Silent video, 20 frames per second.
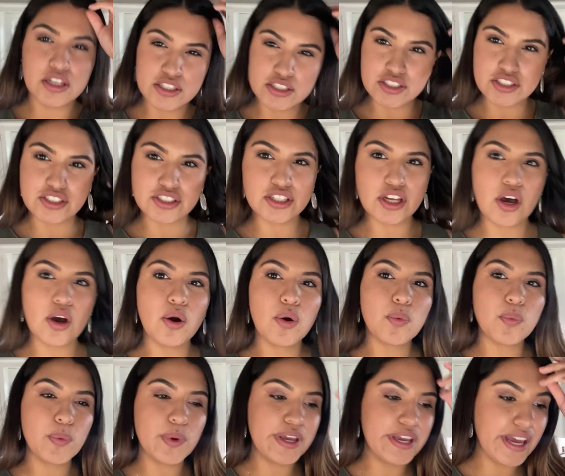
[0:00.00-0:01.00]
So
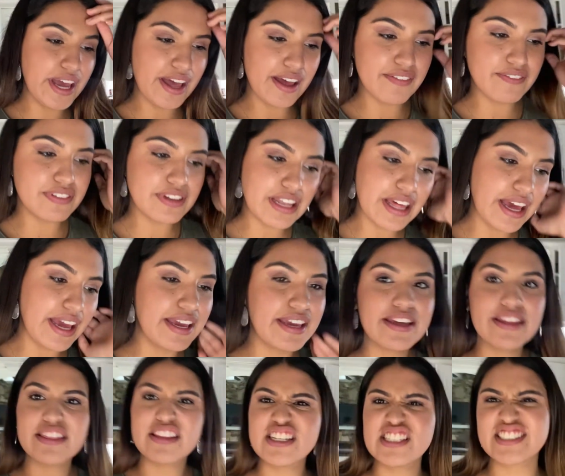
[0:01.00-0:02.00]
we have
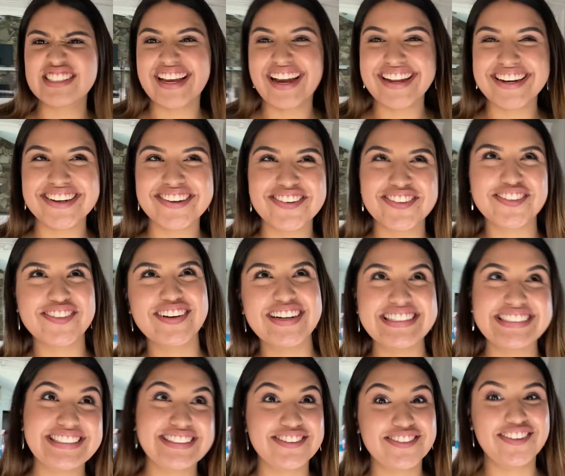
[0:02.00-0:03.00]
like these kind of
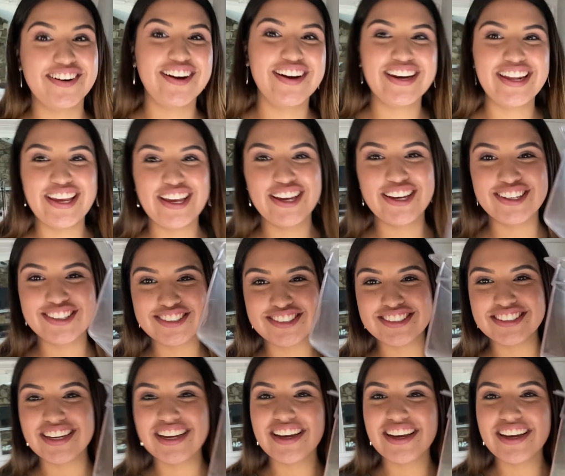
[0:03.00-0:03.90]
restaurant-ish